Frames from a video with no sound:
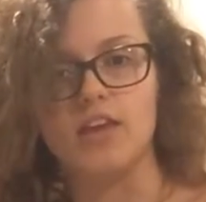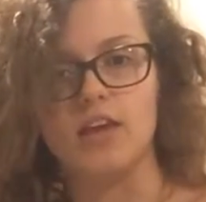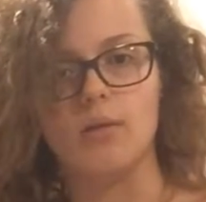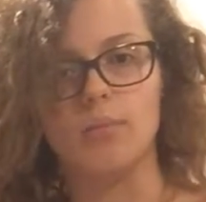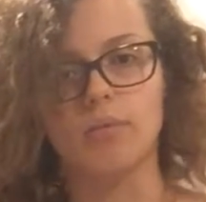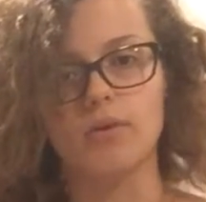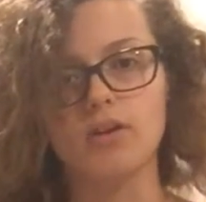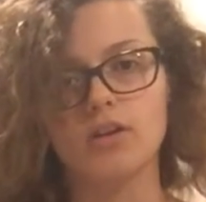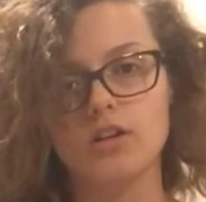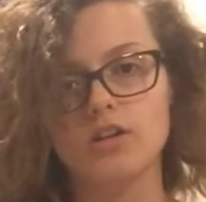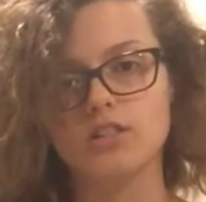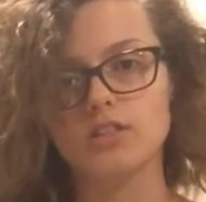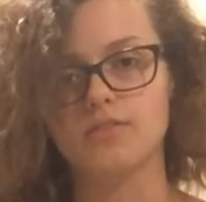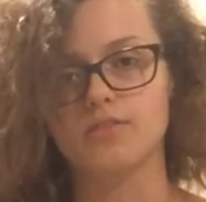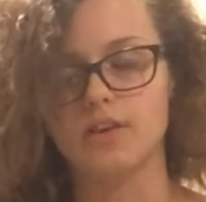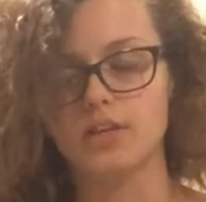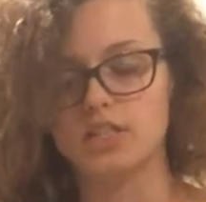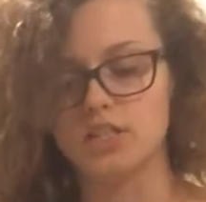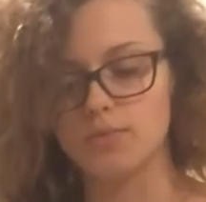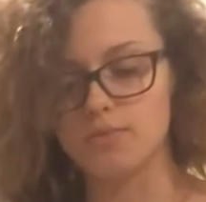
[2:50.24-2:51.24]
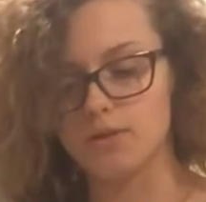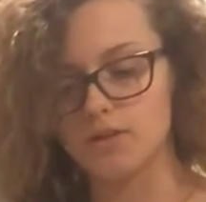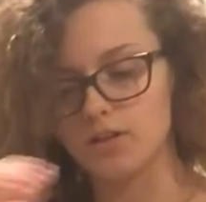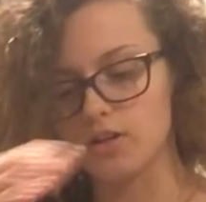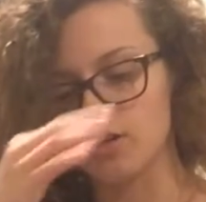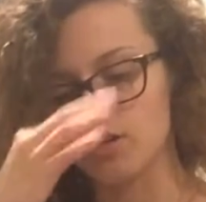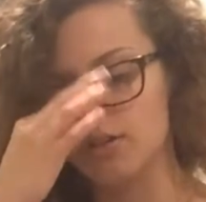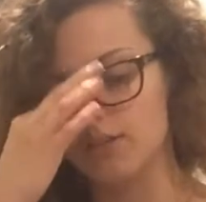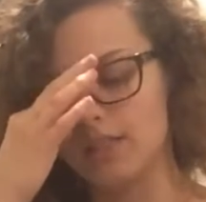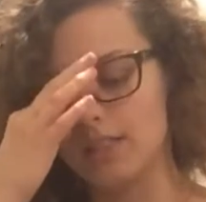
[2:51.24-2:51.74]
vegan burgers and veggie
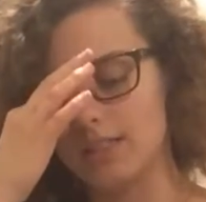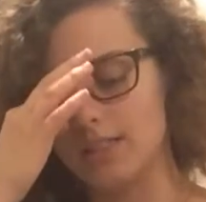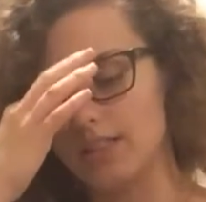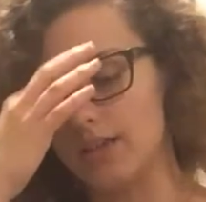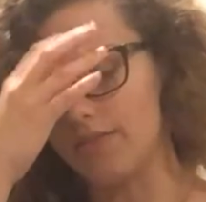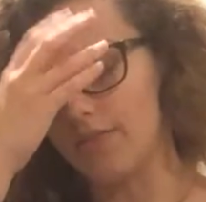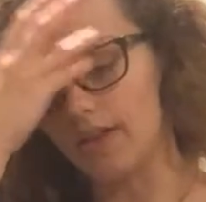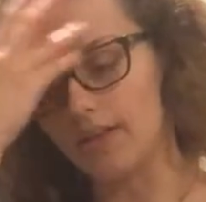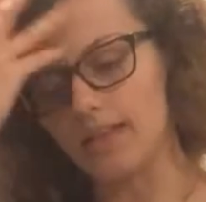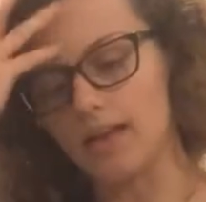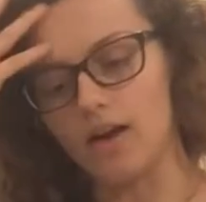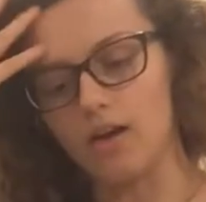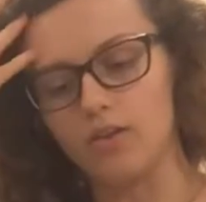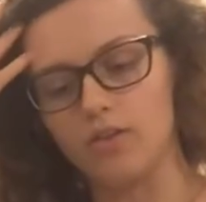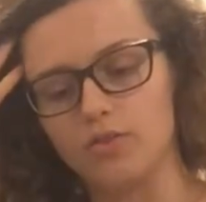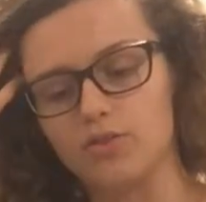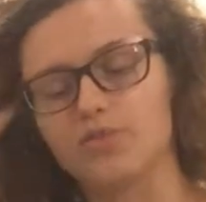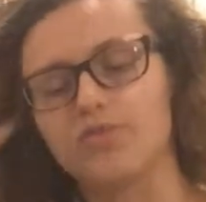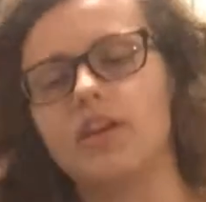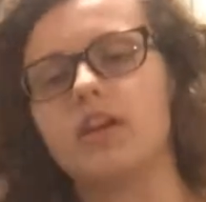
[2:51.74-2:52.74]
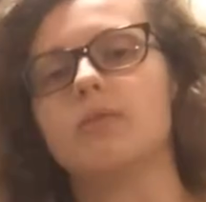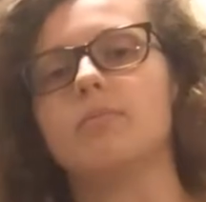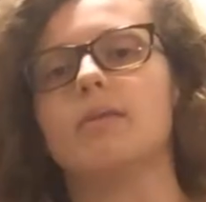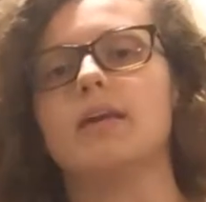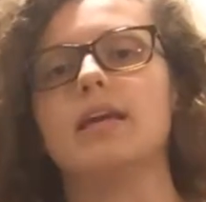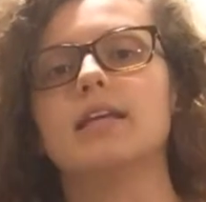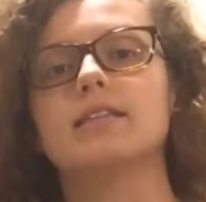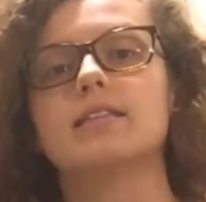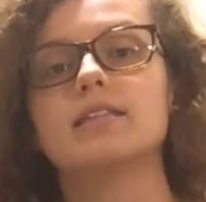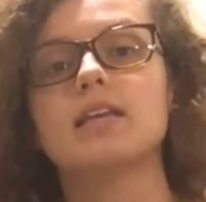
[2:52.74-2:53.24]
burgers and stuff like that, all those fake
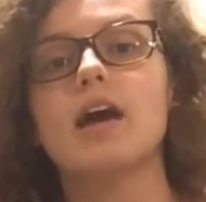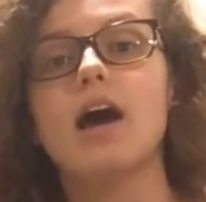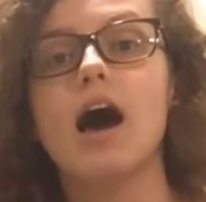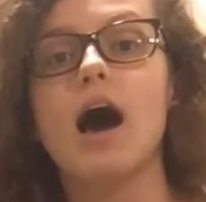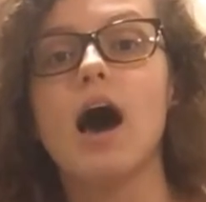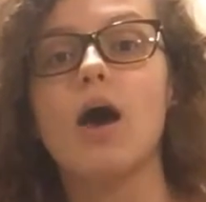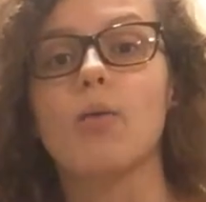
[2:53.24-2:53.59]
meats,